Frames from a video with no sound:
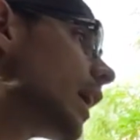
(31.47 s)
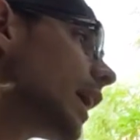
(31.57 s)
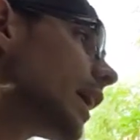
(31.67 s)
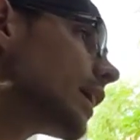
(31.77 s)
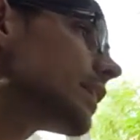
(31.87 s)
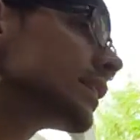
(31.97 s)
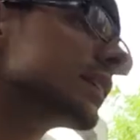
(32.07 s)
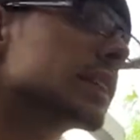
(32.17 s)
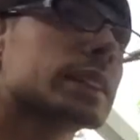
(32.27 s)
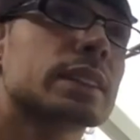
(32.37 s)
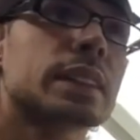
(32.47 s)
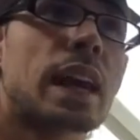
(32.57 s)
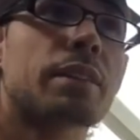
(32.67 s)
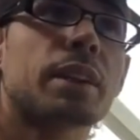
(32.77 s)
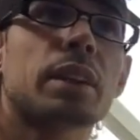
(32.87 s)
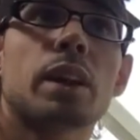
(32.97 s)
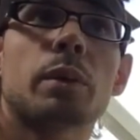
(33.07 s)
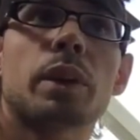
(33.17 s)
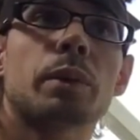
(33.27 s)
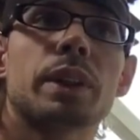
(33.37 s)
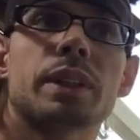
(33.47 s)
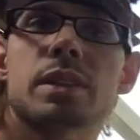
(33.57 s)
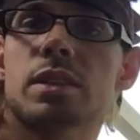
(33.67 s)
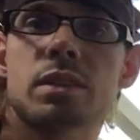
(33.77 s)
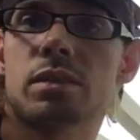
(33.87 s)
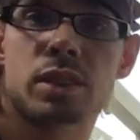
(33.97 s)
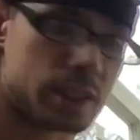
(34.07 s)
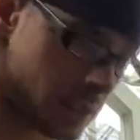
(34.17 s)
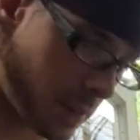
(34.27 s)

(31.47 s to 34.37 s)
And the staff that I work with is just